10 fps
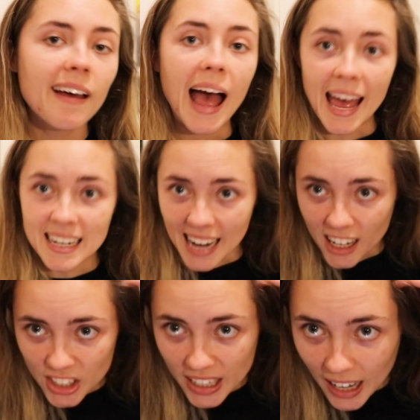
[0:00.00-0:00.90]
And
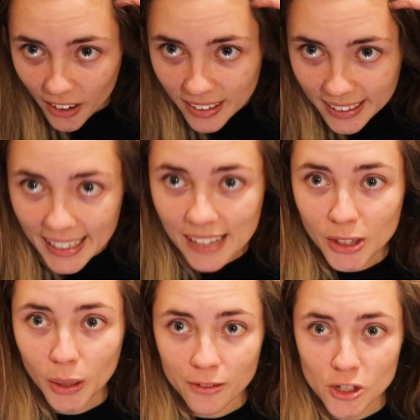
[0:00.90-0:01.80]
actually, currently, even
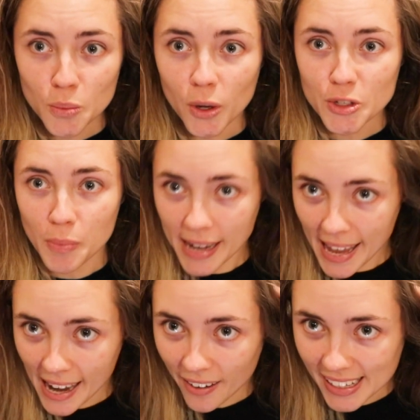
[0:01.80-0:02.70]
though I've just washed my
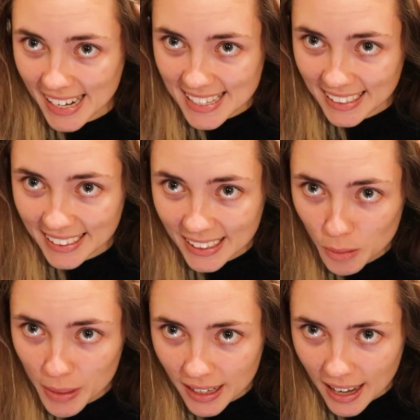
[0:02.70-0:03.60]
hair, it is a little
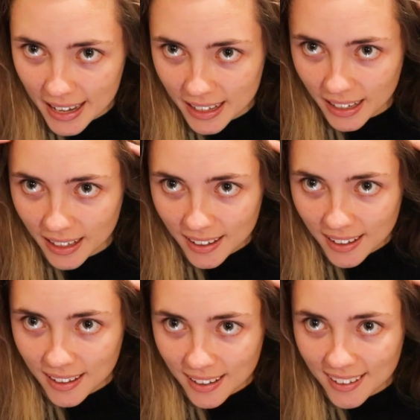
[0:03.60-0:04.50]
bit kind
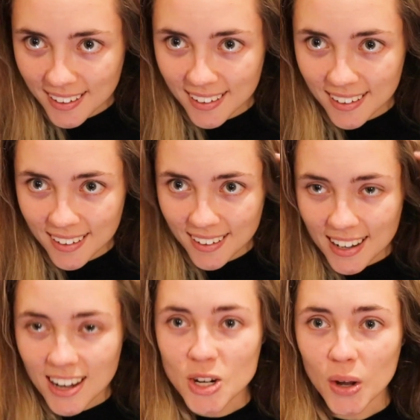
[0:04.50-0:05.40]

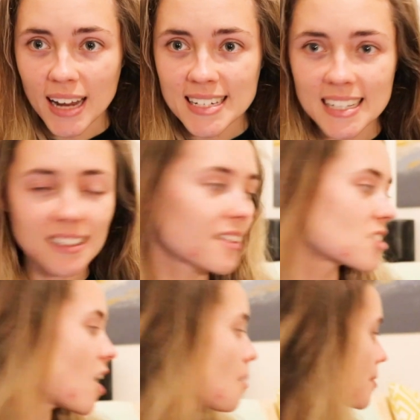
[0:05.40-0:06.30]
of not ideal at the
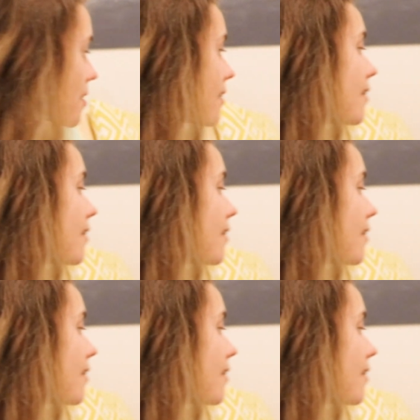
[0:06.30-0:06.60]
top.